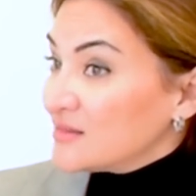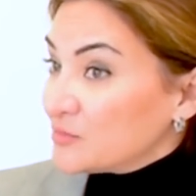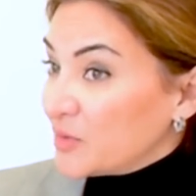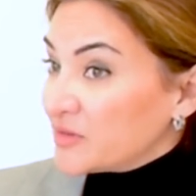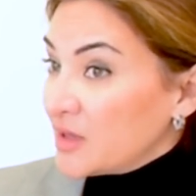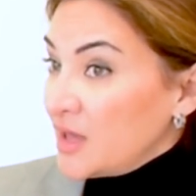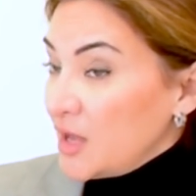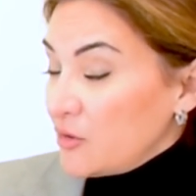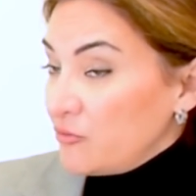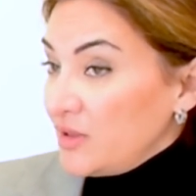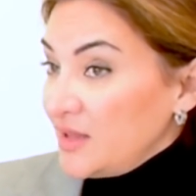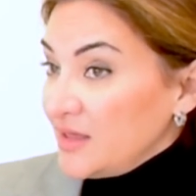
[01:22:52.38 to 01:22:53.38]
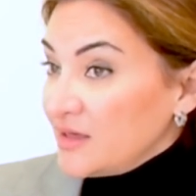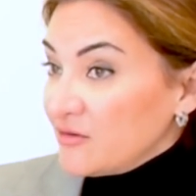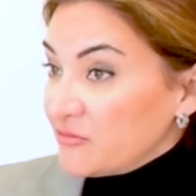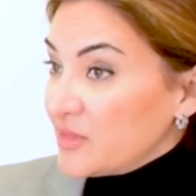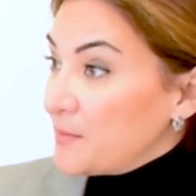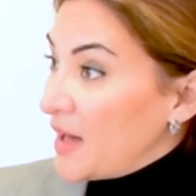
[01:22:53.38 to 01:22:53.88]
is, but really
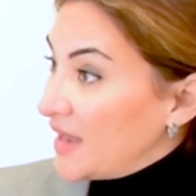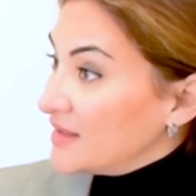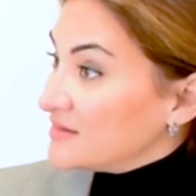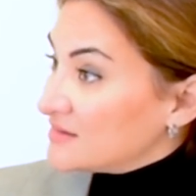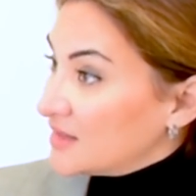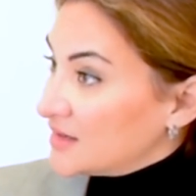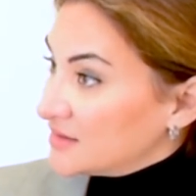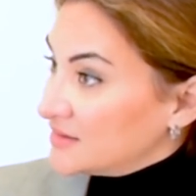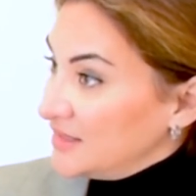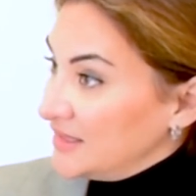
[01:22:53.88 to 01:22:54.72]
give the balance that it